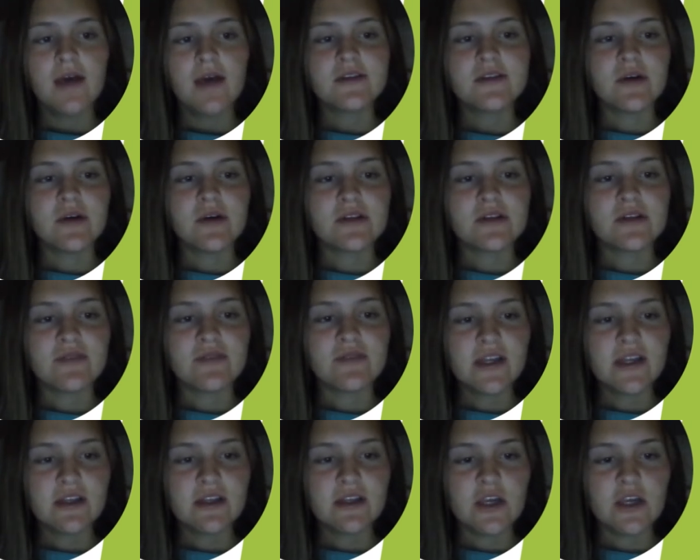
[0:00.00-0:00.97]
So it has
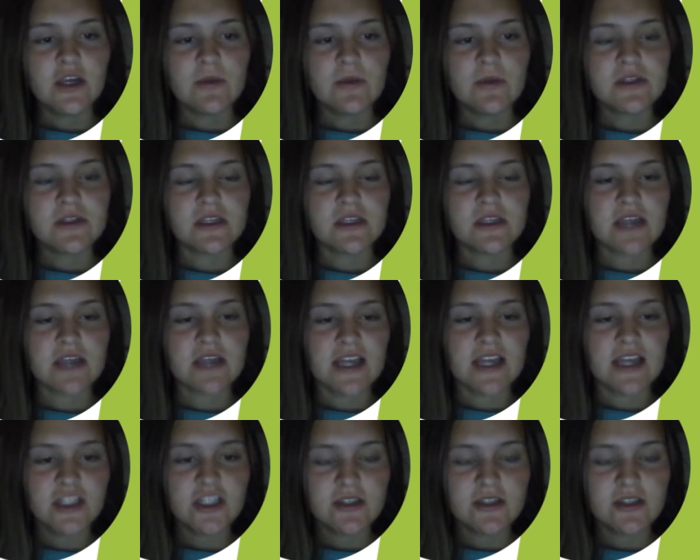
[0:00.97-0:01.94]
affected humans since
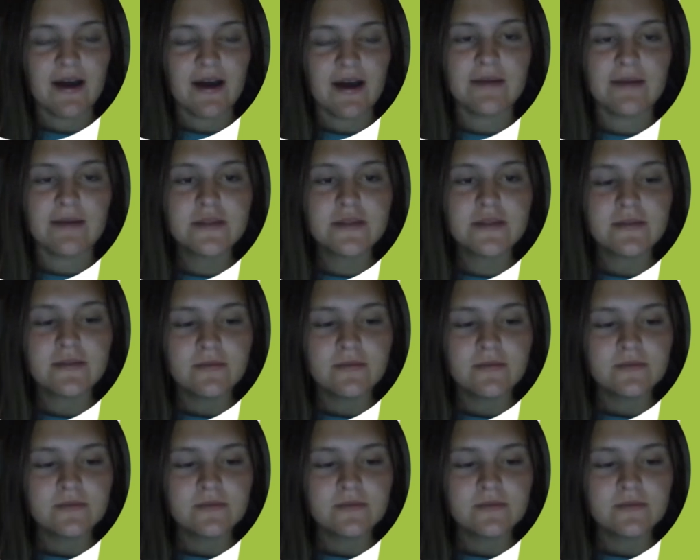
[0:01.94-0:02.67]
ancient times.